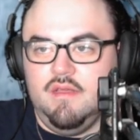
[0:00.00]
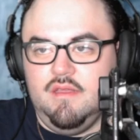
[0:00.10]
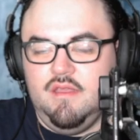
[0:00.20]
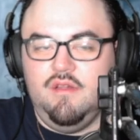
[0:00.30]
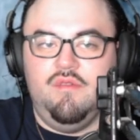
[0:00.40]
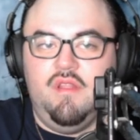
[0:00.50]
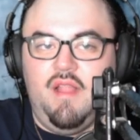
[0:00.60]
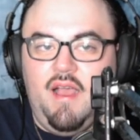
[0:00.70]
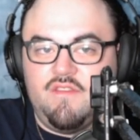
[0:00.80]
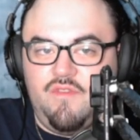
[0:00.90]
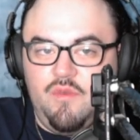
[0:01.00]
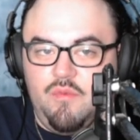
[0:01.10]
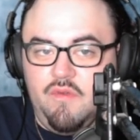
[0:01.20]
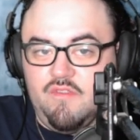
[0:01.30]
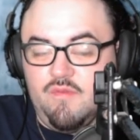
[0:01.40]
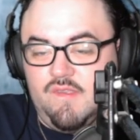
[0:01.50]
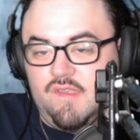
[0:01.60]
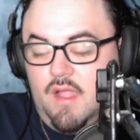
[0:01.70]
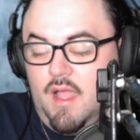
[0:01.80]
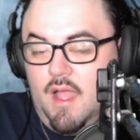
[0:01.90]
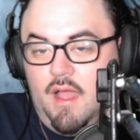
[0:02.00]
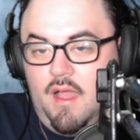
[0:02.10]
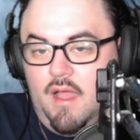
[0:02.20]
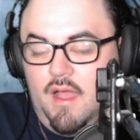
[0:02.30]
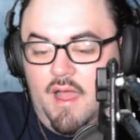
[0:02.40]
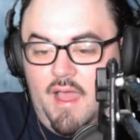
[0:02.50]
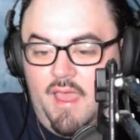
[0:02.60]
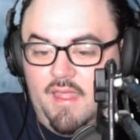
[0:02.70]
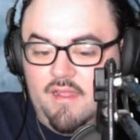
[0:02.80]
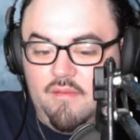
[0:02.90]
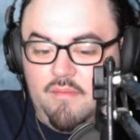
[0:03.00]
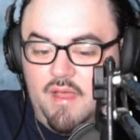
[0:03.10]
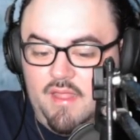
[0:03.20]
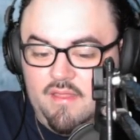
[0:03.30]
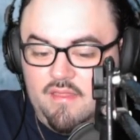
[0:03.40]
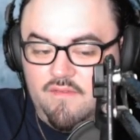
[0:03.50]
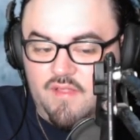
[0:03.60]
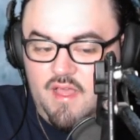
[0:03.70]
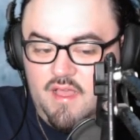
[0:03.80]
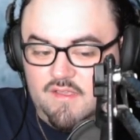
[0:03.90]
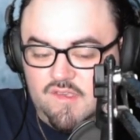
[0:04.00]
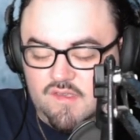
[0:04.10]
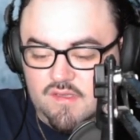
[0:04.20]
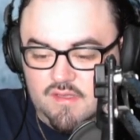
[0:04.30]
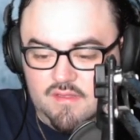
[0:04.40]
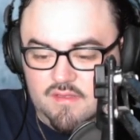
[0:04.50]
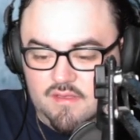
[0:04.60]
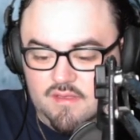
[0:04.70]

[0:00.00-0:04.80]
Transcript: you know, the last few movies, which I didn't mind The Flash, and